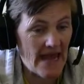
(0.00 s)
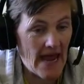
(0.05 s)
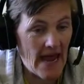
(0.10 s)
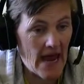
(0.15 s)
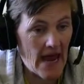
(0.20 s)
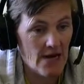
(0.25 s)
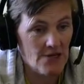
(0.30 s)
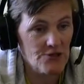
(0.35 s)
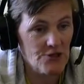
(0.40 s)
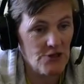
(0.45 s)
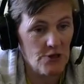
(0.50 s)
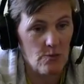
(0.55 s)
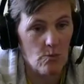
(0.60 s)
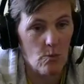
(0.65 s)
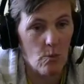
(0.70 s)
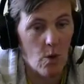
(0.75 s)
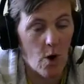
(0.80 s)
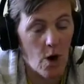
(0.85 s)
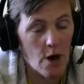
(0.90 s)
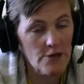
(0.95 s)
actually
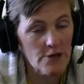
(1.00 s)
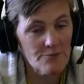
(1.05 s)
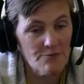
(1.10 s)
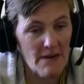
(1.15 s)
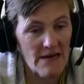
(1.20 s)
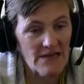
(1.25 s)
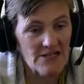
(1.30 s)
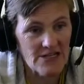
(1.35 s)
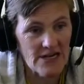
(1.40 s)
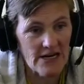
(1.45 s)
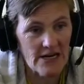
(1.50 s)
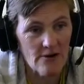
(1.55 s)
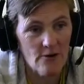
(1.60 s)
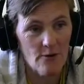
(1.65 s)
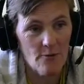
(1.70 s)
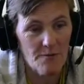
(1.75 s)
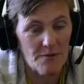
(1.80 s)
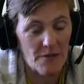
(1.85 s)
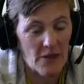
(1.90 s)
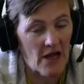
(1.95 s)
watch my
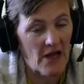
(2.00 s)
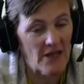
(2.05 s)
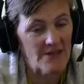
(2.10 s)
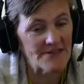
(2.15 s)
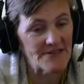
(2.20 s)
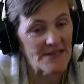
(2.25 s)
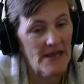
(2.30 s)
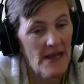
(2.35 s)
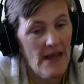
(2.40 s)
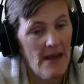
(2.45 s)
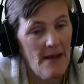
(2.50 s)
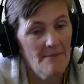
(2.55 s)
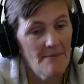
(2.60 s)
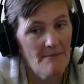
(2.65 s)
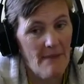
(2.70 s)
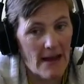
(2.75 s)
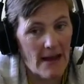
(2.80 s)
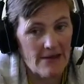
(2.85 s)
channel. Plus, my